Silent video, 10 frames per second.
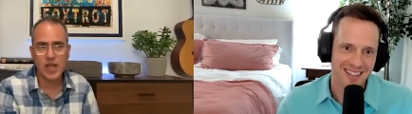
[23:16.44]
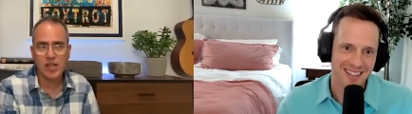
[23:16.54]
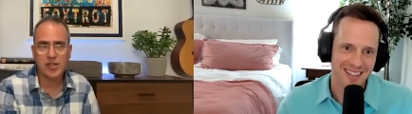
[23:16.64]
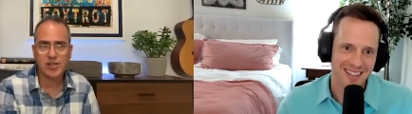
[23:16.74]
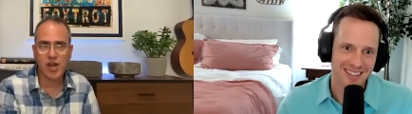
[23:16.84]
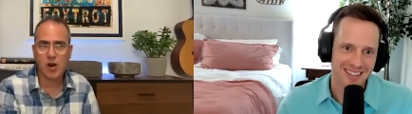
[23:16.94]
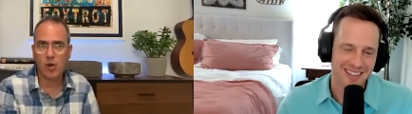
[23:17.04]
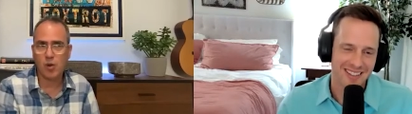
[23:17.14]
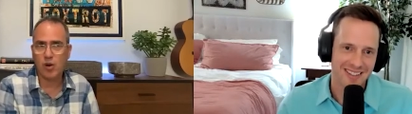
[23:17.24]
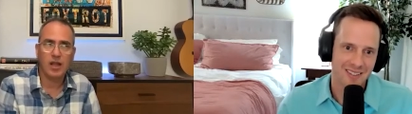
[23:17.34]

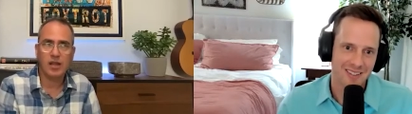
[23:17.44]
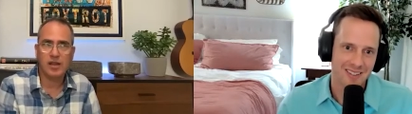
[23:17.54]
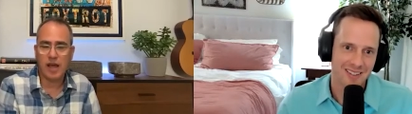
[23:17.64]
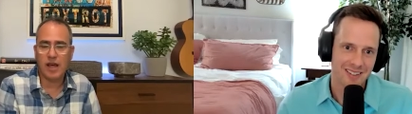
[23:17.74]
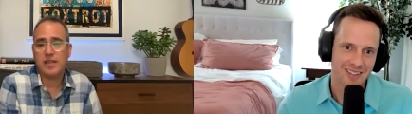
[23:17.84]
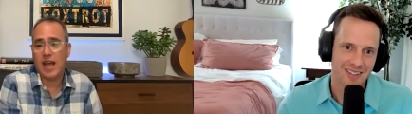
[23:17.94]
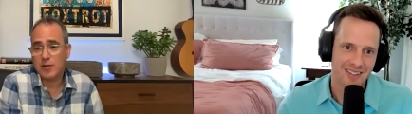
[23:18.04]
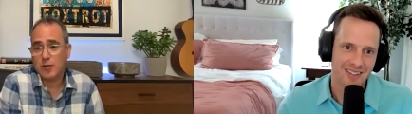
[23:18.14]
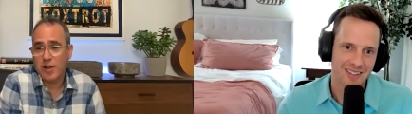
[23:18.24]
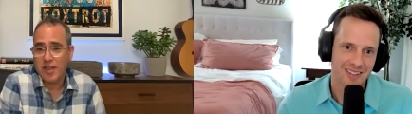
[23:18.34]
Speaker 1: So
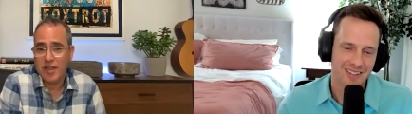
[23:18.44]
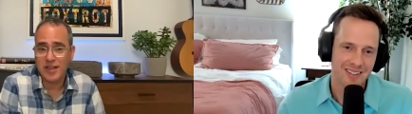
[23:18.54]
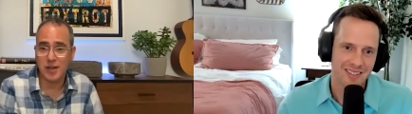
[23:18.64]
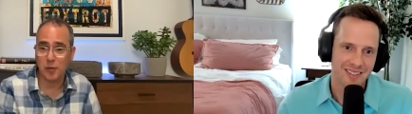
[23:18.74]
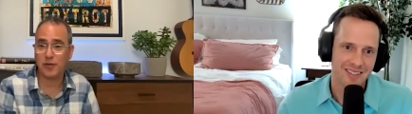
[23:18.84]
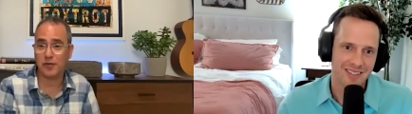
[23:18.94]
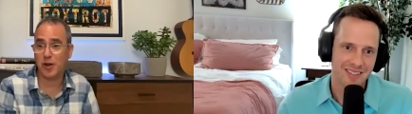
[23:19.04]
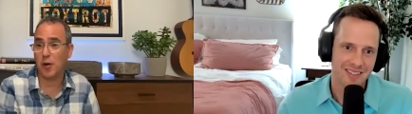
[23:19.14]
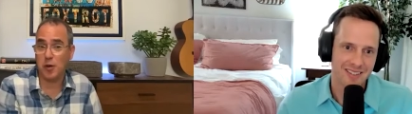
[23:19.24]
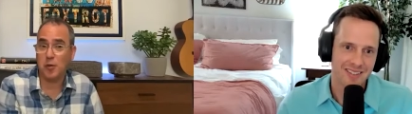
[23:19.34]
that's one of the things I look for.
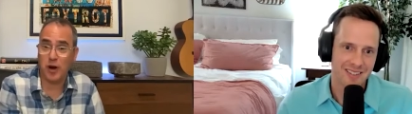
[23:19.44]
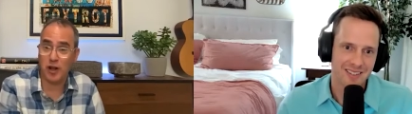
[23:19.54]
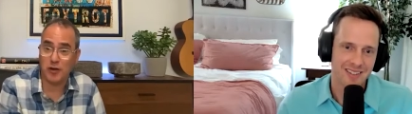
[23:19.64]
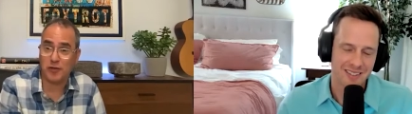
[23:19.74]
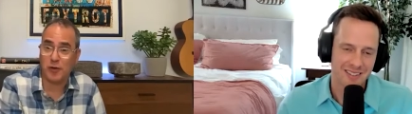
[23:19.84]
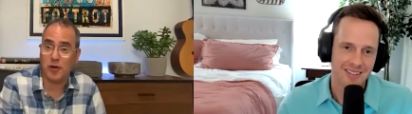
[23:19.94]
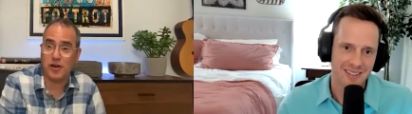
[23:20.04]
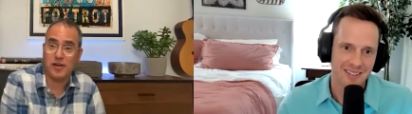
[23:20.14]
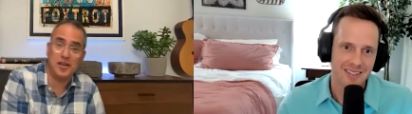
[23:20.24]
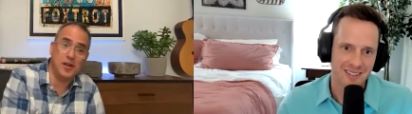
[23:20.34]
You know, you want to look
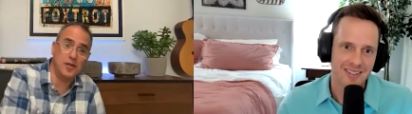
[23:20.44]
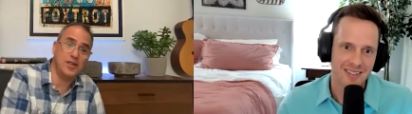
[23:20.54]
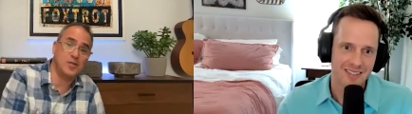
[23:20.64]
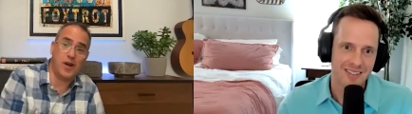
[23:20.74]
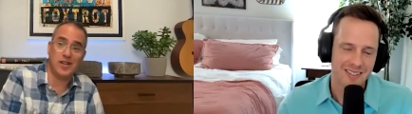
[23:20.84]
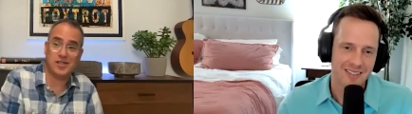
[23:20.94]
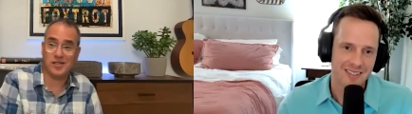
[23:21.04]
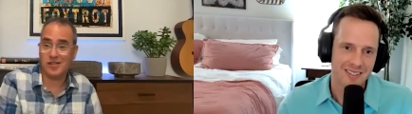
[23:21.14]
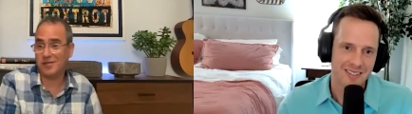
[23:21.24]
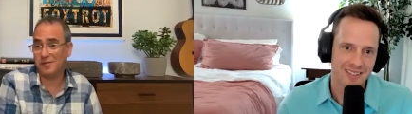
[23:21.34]
for, you know, the
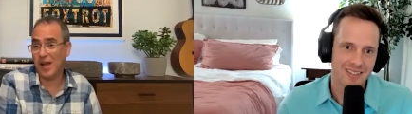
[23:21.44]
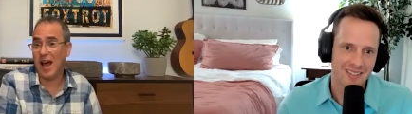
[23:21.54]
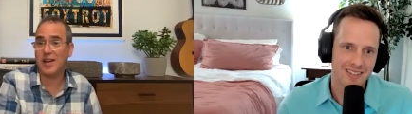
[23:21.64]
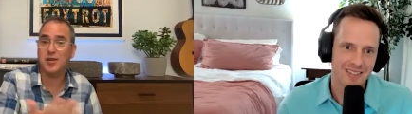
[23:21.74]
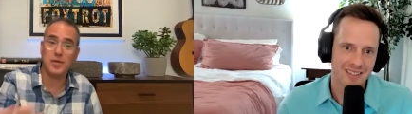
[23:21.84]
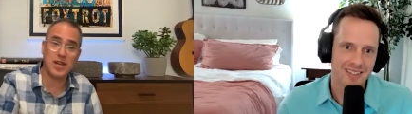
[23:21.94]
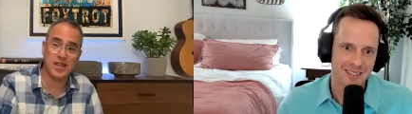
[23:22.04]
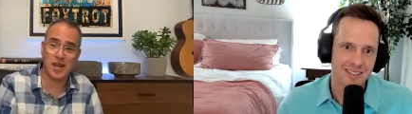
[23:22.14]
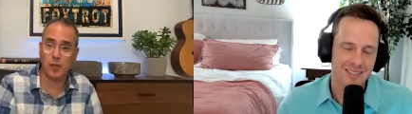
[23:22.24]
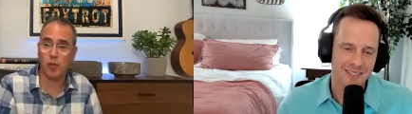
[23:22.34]
sponsor. How did you
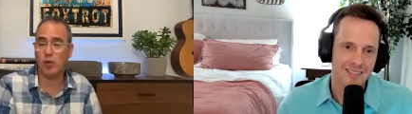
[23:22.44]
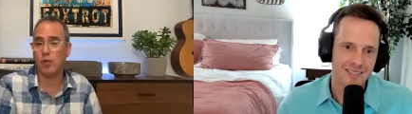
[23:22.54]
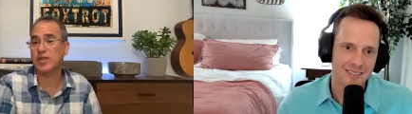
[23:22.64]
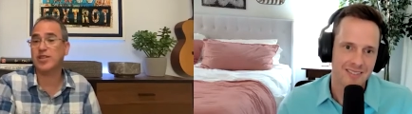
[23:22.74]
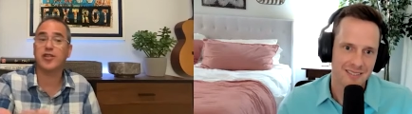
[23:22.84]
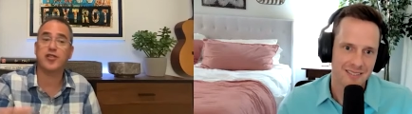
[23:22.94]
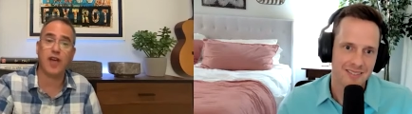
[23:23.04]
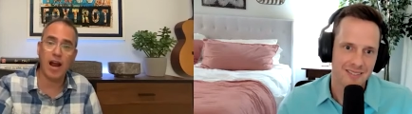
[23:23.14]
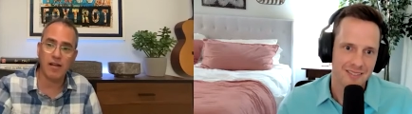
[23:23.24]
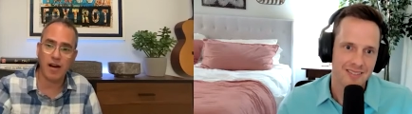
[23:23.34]
meet them? What is their
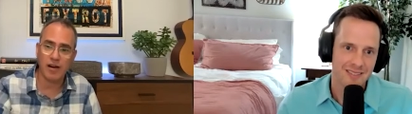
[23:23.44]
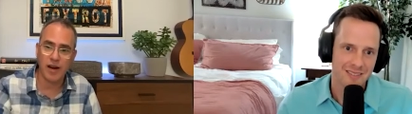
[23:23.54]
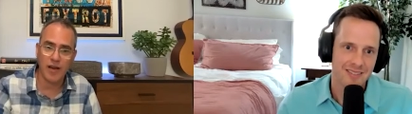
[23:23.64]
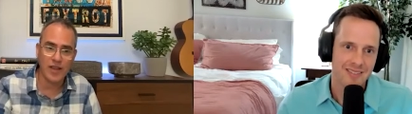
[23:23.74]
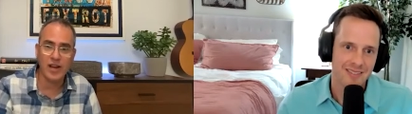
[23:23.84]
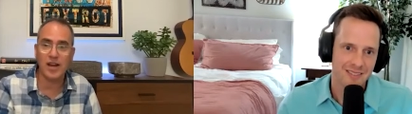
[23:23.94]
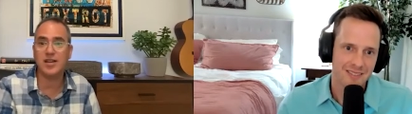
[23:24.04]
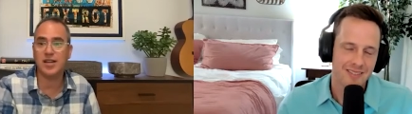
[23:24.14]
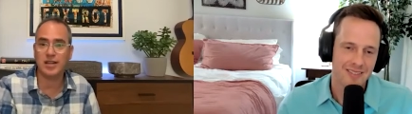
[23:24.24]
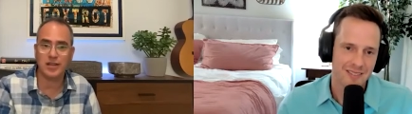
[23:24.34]
track record? Have they
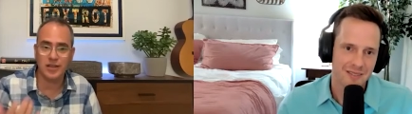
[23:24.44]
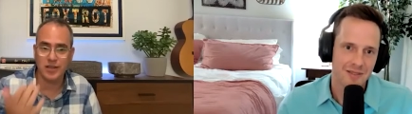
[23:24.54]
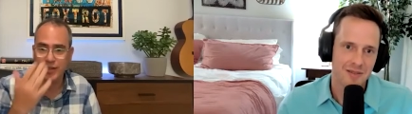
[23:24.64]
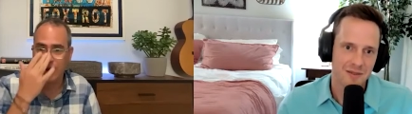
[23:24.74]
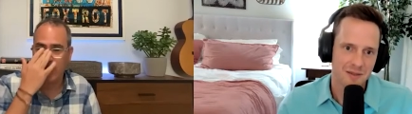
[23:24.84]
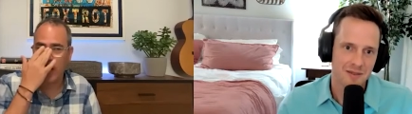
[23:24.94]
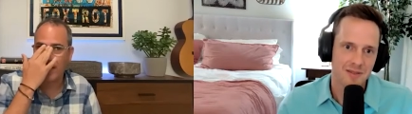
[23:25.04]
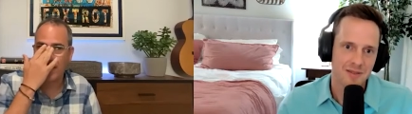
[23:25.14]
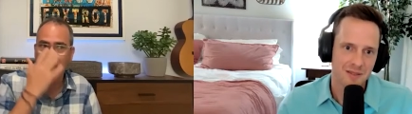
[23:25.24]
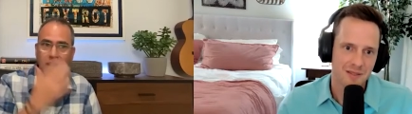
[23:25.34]
done deals? You know,
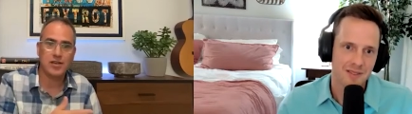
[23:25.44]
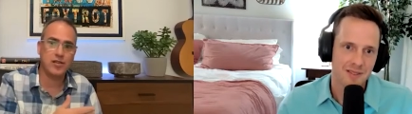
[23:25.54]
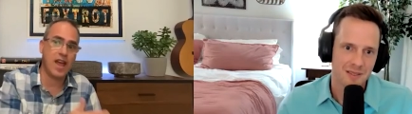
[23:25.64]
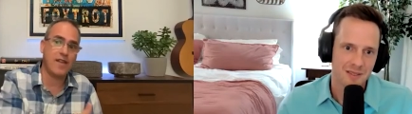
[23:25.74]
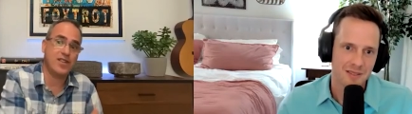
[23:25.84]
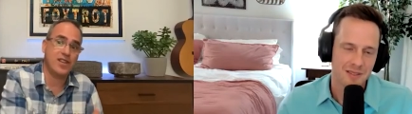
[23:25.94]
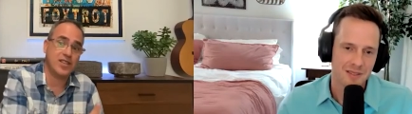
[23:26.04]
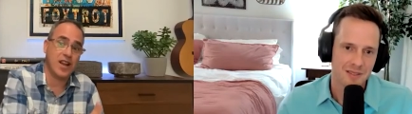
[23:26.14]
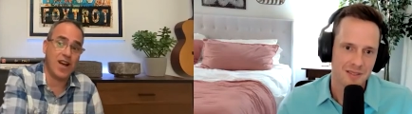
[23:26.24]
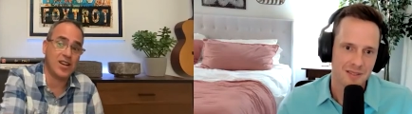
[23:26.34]
do they have
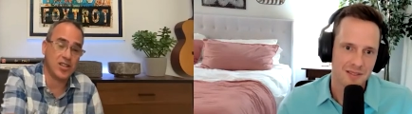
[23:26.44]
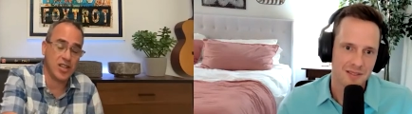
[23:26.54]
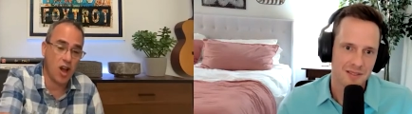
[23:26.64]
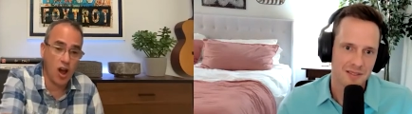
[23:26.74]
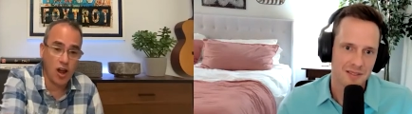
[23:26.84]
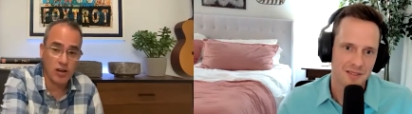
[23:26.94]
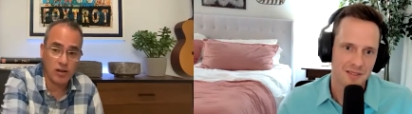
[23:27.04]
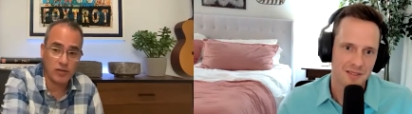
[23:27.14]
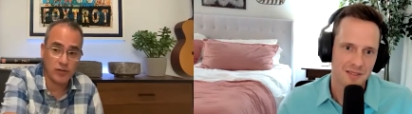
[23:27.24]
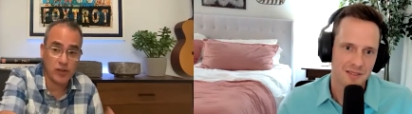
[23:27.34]
deals that have actually
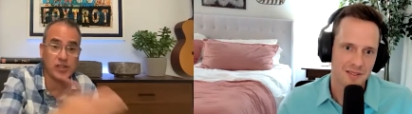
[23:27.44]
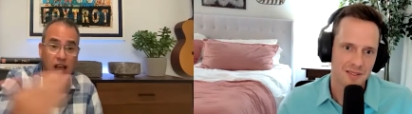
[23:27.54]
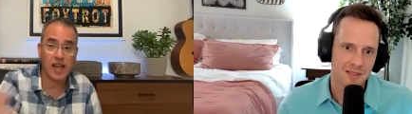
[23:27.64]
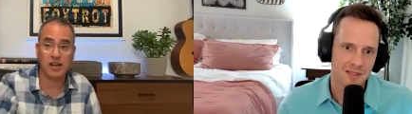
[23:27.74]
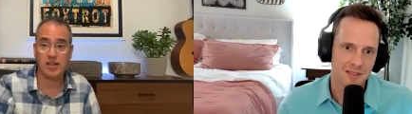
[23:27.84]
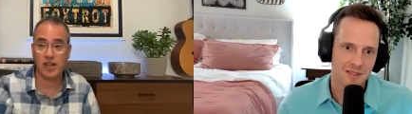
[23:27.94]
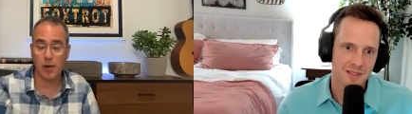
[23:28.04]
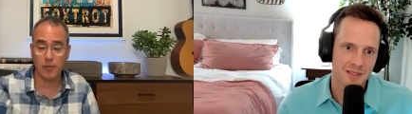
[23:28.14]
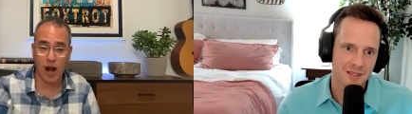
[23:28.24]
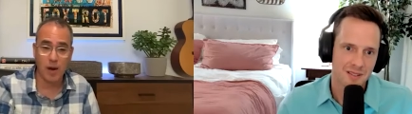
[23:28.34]
gone full cycle? You
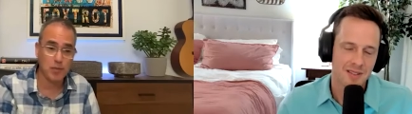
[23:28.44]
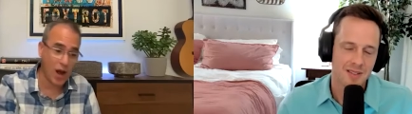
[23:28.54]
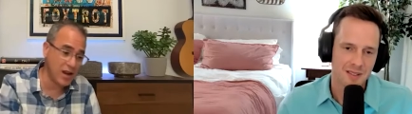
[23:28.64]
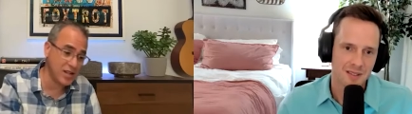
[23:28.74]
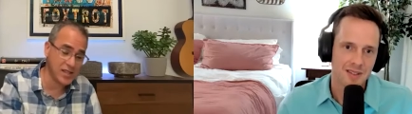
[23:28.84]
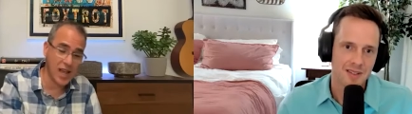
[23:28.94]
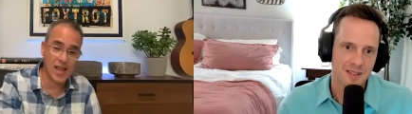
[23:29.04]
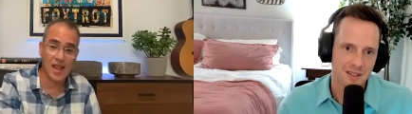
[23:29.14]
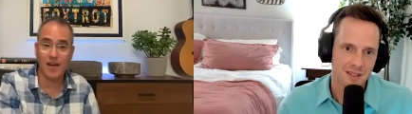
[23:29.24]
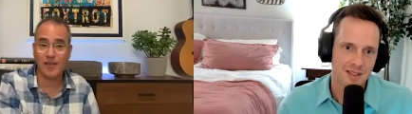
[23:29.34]
know, I'm proud to
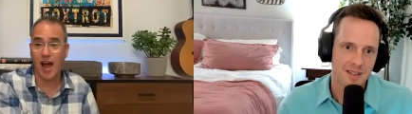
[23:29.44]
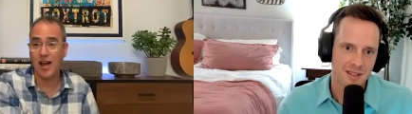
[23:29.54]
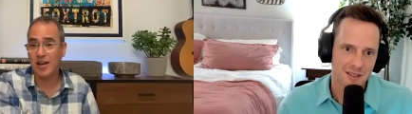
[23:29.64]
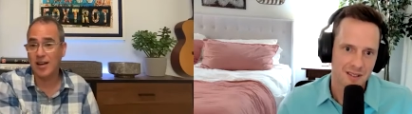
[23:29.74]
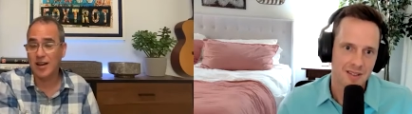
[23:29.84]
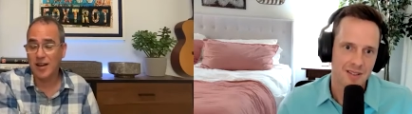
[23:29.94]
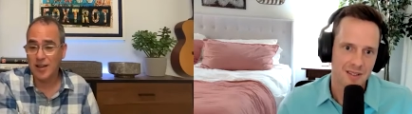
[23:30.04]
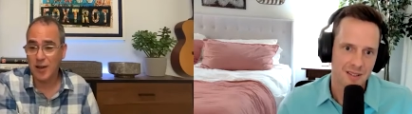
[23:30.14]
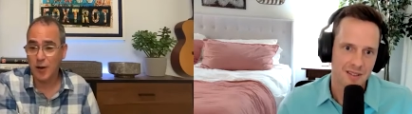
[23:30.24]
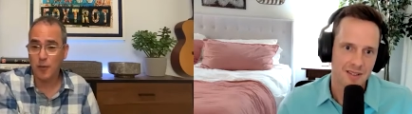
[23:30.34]
say that I've got,
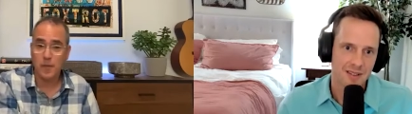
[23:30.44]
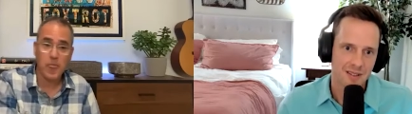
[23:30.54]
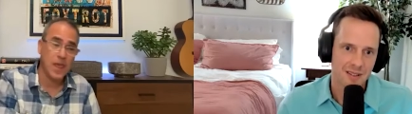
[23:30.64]
you know,